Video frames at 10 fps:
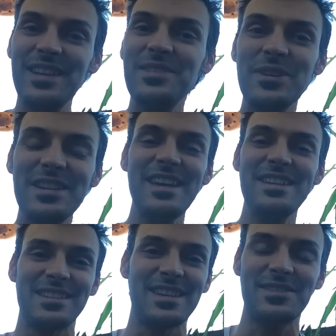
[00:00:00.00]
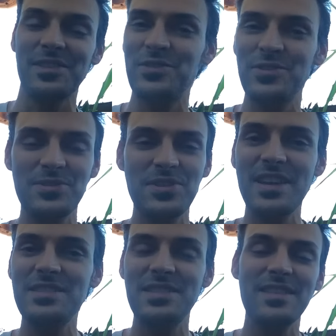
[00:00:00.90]
and Renee did. A huge
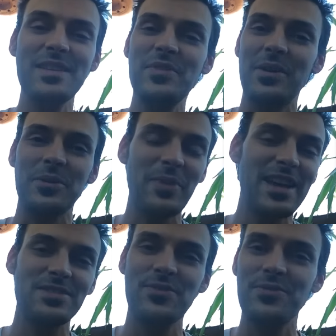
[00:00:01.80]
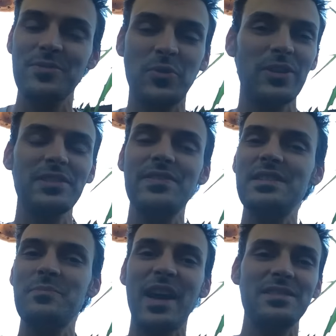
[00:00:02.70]
thanks to them. They were passing through Portland
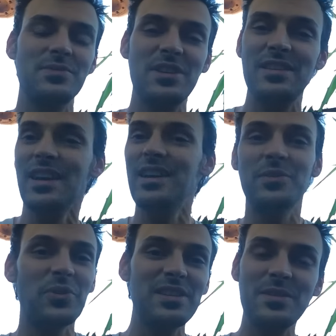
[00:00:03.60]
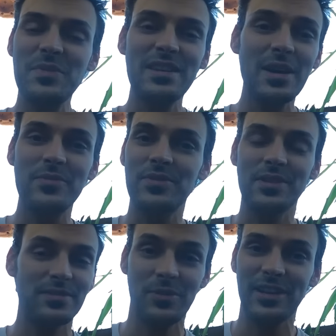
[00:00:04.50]
this past week, wanted to meet up
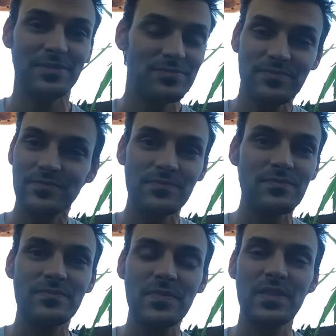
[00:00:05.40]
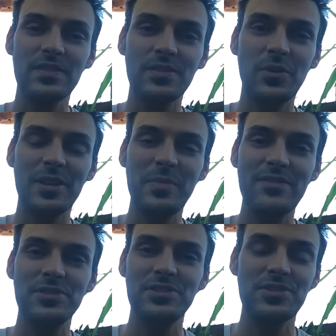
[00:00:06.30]
for a quick
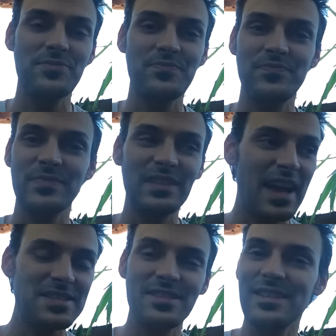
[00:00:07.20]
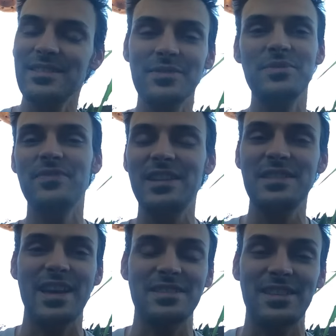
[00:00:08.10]
beverage last night. It was
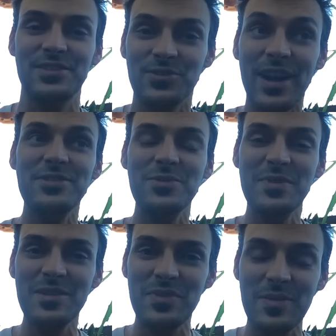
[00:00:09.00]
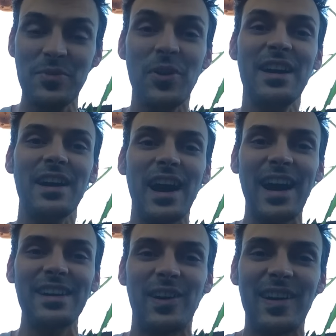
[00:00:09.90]
fantastic. It's great to meet people
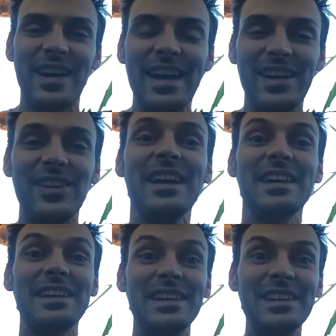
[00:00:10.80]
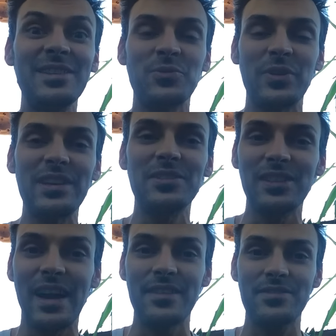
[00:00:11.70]
IRL in real
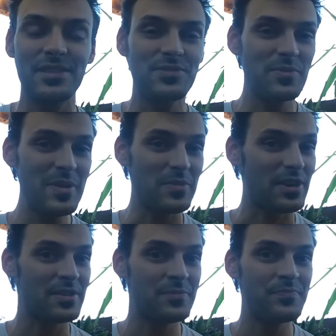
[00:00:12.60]
life, because remember,